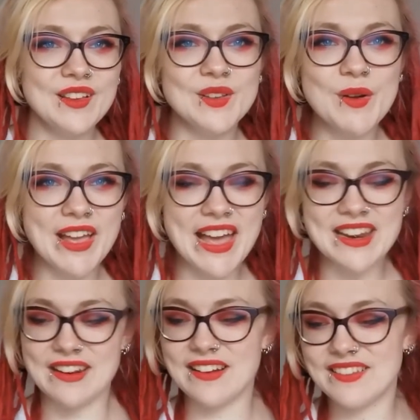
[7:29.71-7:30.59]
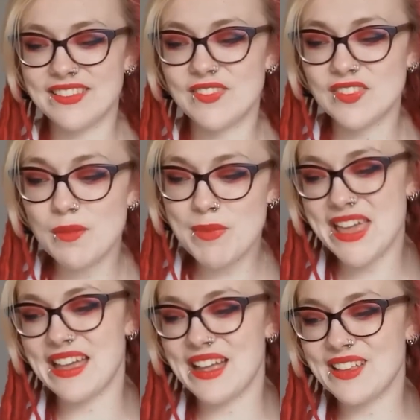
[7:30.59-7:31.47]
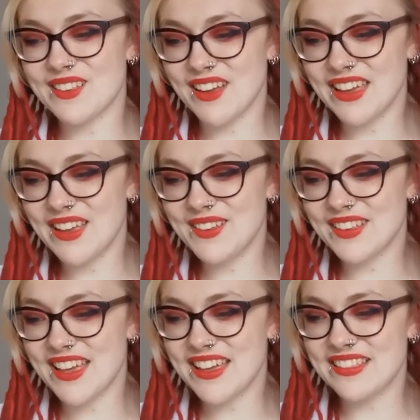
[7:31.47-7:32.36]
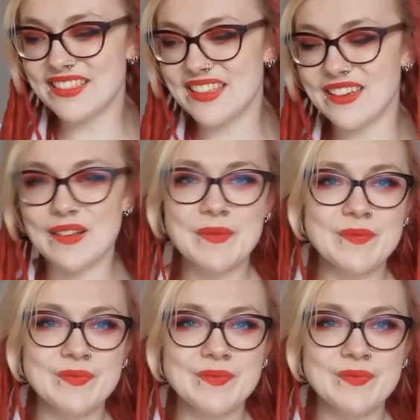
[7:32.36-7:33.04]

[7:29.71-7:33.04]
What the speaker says: So again, to me, it's like he's saying that,